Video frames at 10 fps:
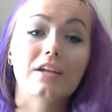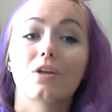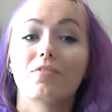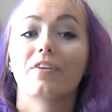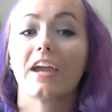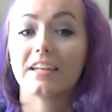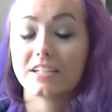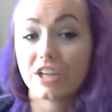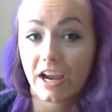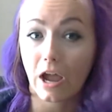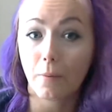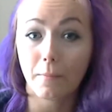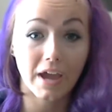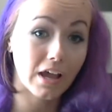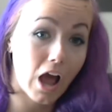don't forget to check out
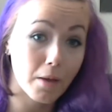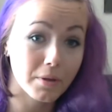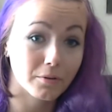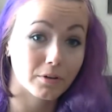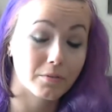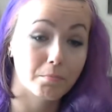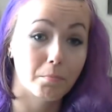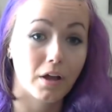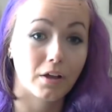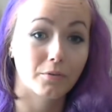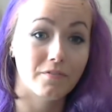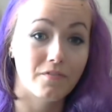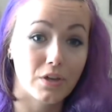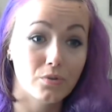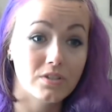my comic book
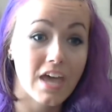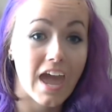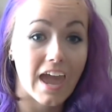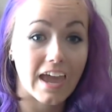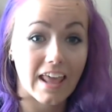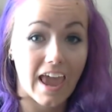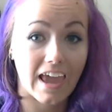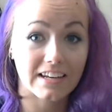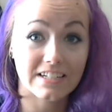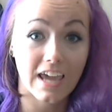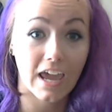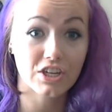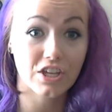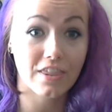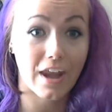reviews in an
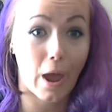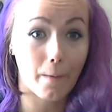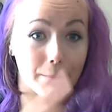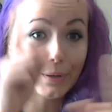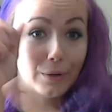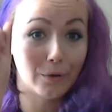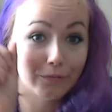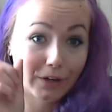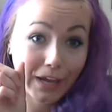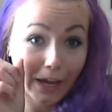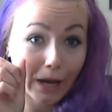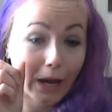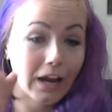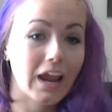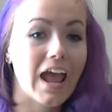annotation that I'll put over here.